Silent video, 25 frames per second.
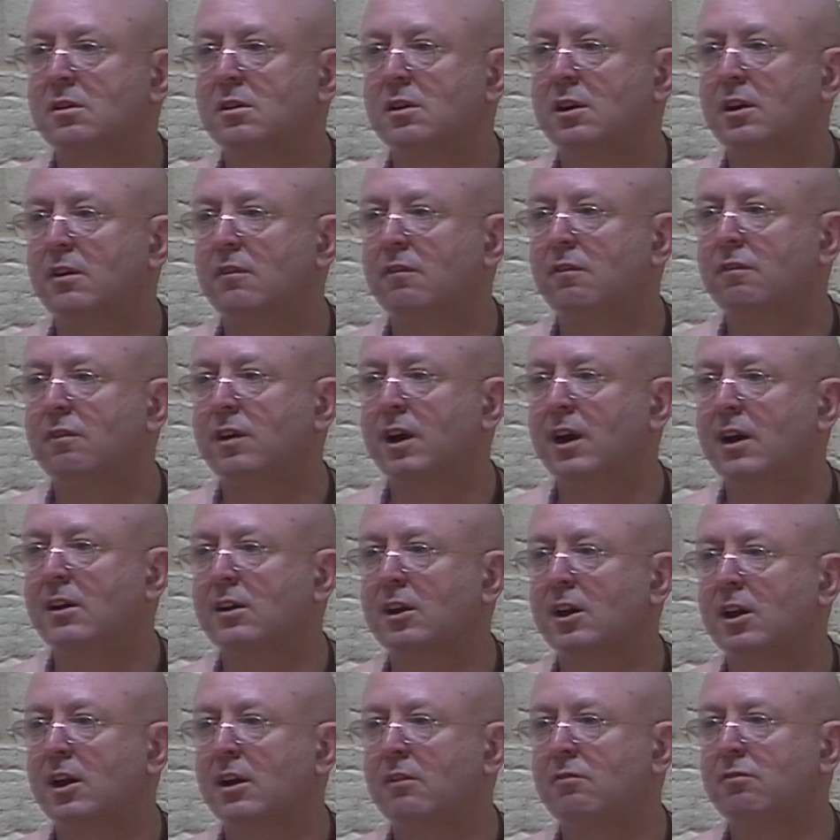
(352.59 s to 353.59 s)
In
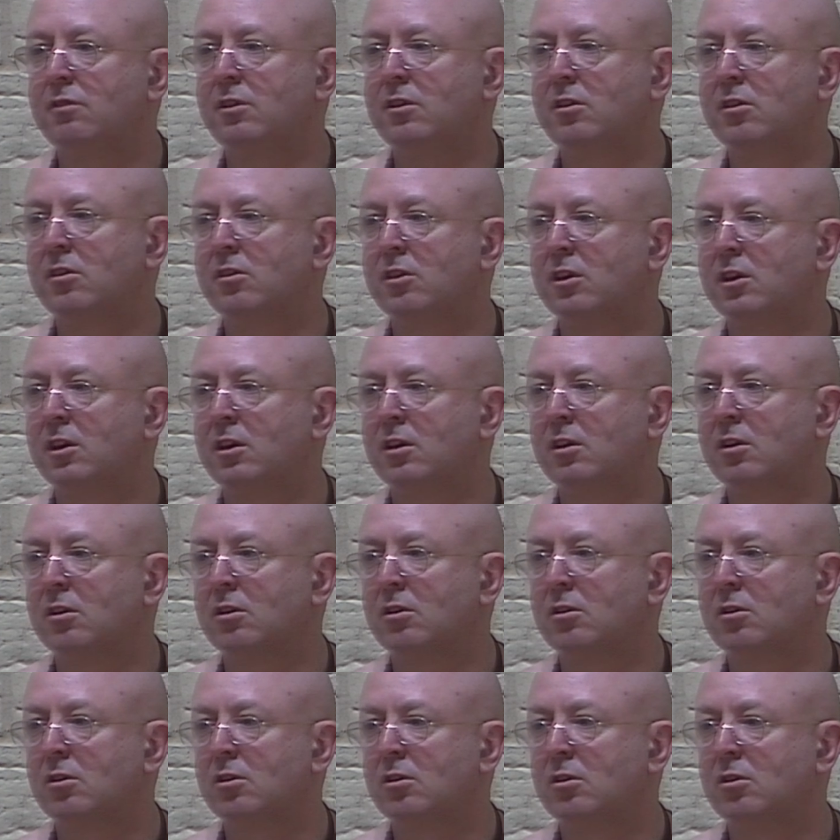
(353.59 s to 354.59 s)
fact, everything
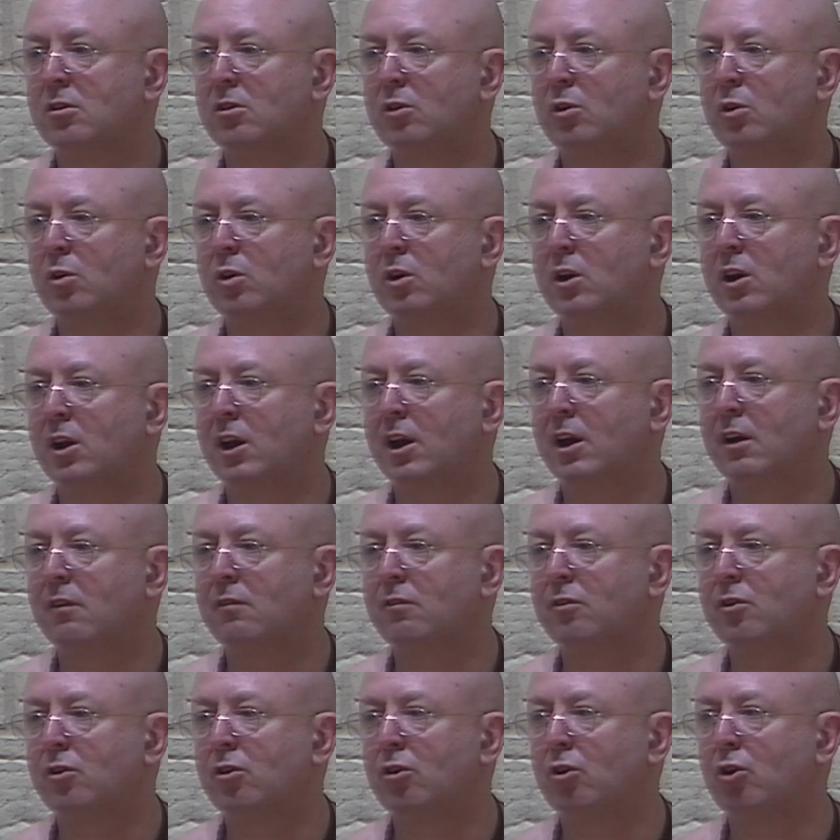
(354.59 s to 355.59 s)
you can
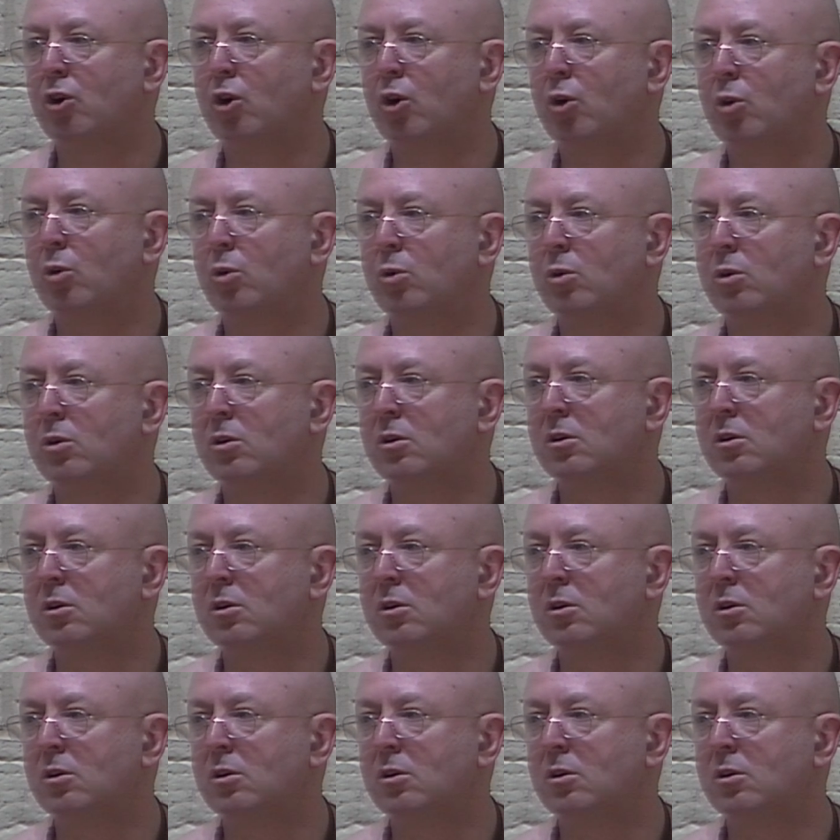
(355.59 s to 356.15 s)
ever know